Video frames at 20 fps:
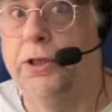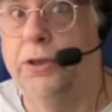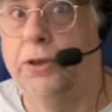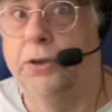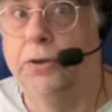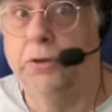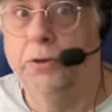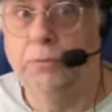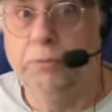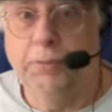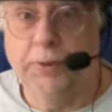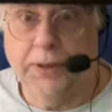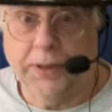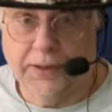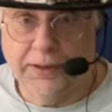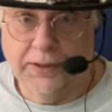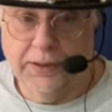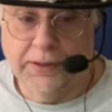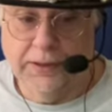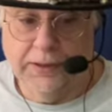on
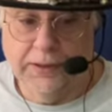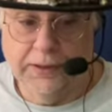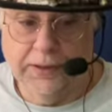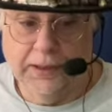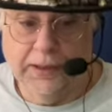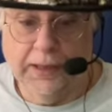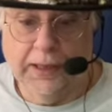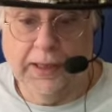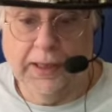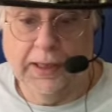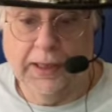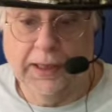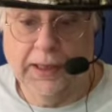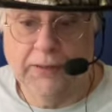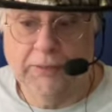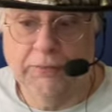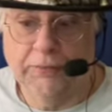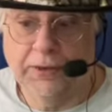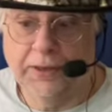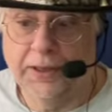Billy,
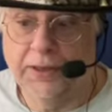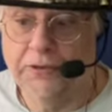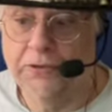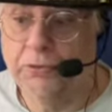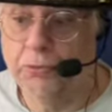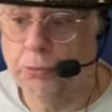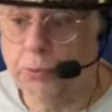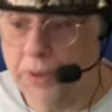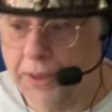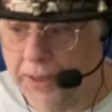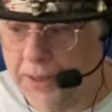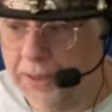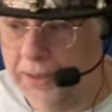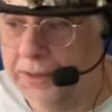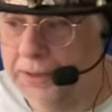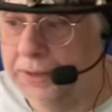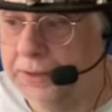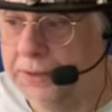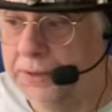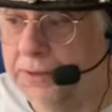and when asked
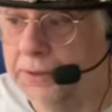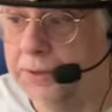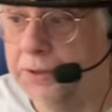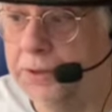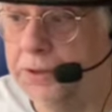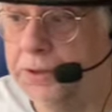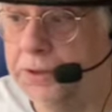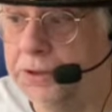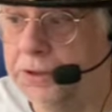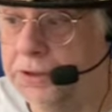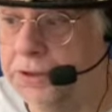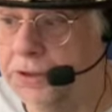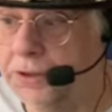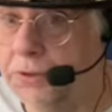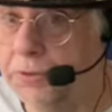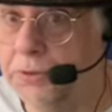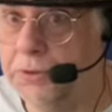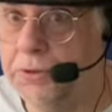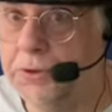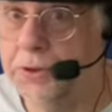why,
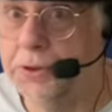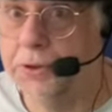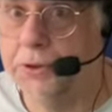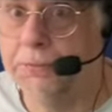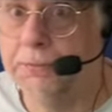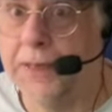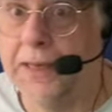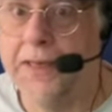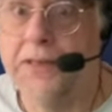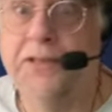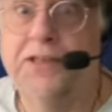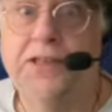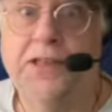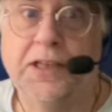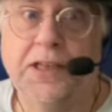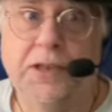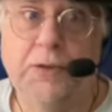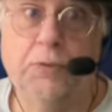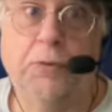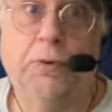she uh, had
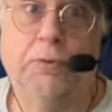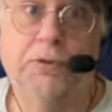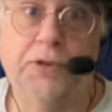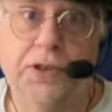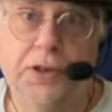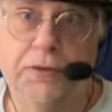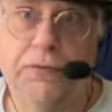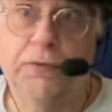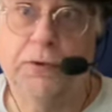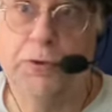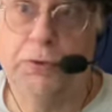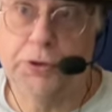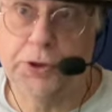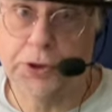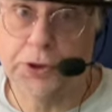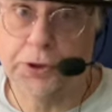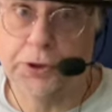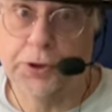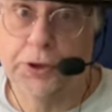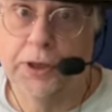seen what was in the
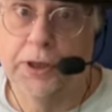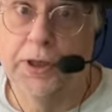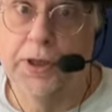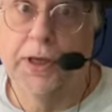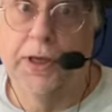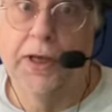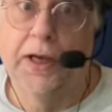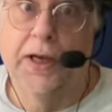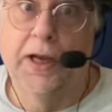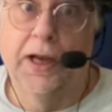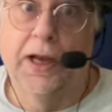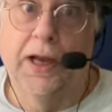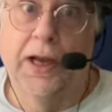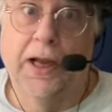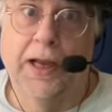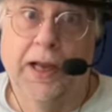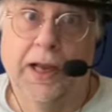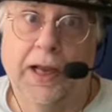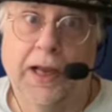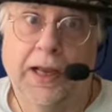future
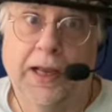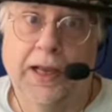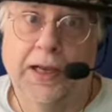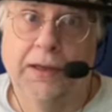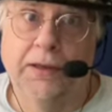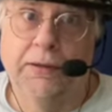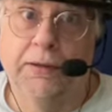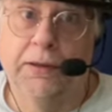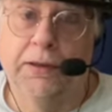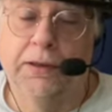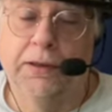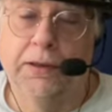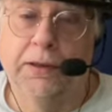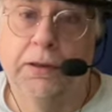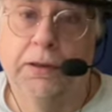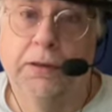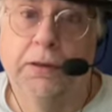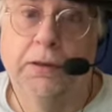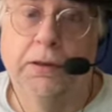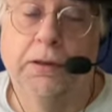and
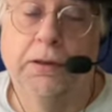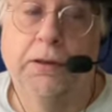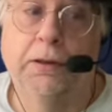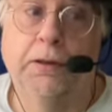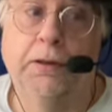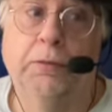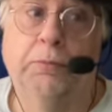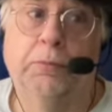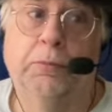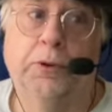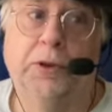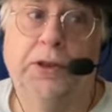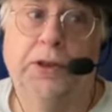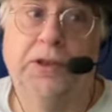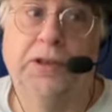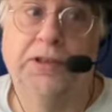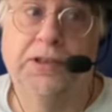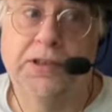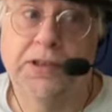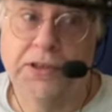put
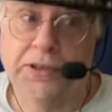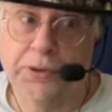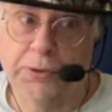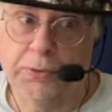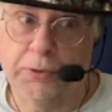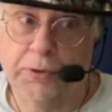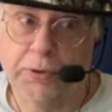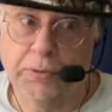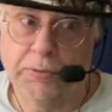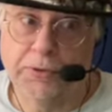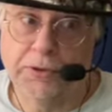the sigil on him